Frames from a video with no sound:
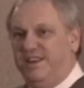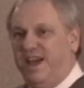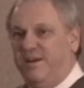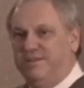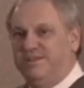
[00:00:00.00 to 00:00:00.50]

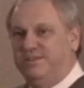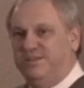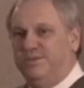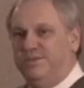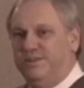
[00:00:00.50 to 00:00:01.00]
I was
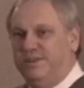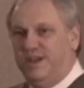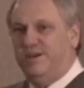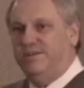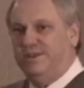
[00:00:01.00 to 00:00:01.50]
doing
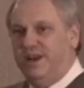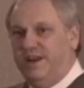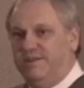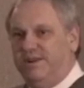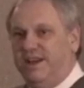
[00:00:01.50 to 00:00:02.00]
television
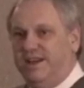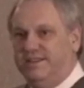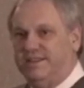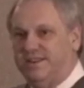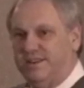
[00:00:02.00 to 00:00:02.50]

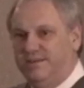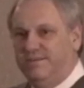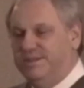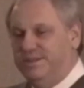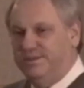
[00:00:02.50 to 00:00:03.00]
advertising and he
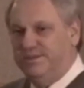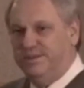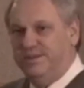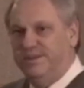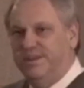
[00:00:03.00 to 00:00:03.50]
was
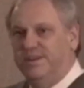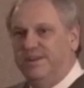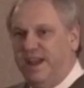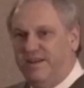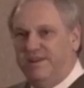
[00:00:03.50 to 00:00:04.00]
doing
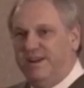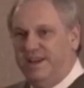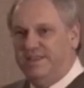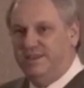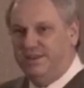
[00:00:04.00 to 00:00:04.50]

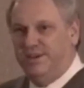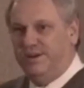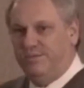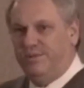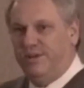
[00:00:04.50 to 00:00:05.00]
advertising in the
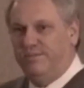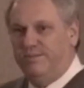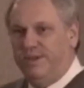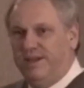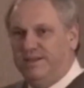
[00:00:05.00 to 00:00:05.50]

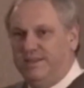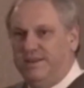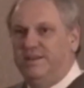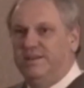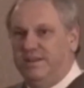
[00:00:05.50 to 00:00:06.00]
unemployment
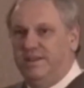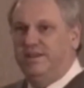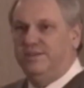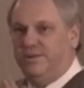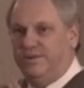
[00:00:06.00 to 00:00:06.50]
magazine, and his
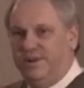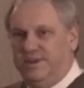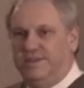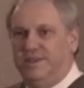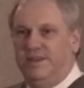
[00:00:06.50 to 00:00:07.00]
leads were
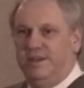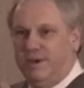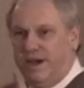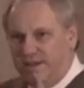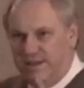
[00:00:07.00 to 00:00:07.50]
exceeding
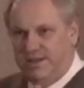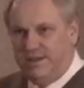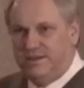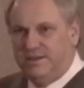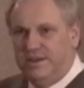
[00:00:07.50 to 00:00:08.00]
my
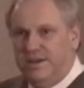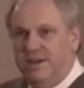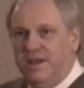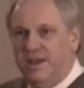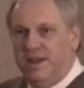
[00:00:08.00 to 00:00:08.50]
leads.
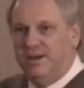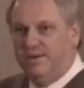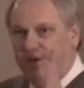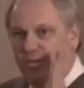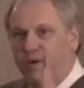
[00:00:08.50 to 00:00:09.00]
And I
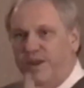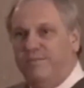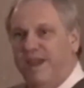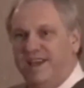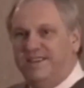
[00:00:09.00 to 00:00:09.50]
don't know
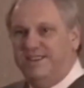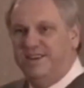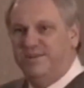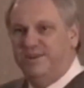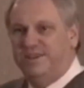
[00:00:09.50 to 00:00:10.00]
what
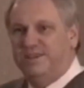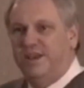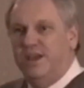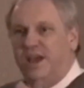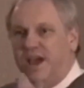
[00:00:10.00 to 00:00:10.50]
magazine it was,
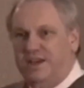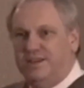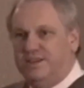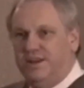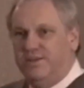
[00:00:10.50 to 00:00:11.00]
I
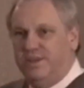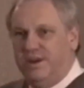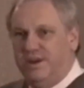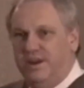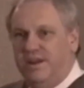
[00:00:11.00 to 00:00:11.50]
just know that
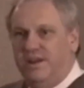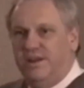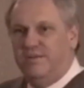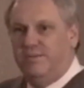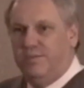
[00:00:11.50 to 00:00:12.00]

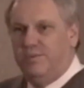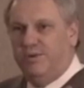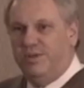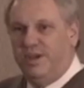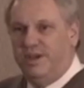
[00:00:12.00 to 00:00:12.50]

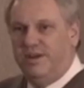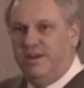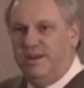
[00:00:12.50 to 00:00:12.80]
people that